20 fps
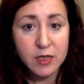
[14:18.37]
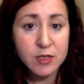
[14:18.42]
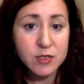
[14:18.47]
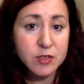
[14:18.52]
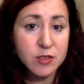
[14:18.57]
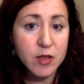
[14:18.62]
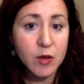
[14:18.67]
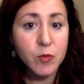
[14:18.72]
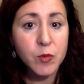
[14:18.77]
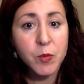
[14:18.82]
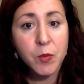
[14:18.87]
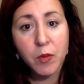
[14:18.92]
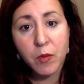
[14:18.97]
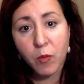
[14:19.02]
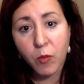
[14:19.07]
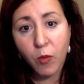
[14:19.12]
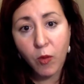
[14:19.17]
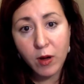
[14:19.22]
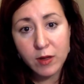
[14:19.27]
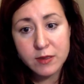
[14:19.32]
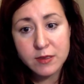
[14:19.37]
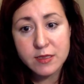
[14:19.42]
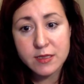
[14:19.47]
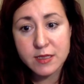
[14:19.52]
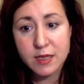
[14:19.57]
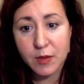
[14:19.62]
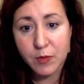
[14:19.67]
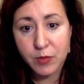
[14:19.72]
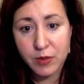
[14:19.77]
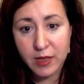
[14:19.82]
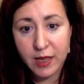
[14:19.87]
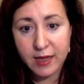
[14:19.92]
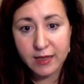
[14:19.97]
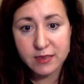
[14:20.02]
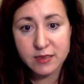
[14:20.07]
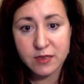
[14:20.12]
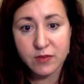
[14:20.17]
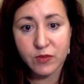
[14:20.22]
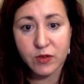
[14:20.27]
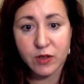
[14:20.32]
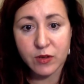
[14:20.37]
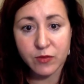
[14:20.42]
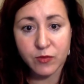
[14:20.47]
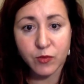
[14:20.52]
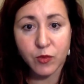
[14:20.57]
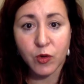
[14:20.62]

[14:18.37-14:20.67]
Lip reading: So that would be one sample activity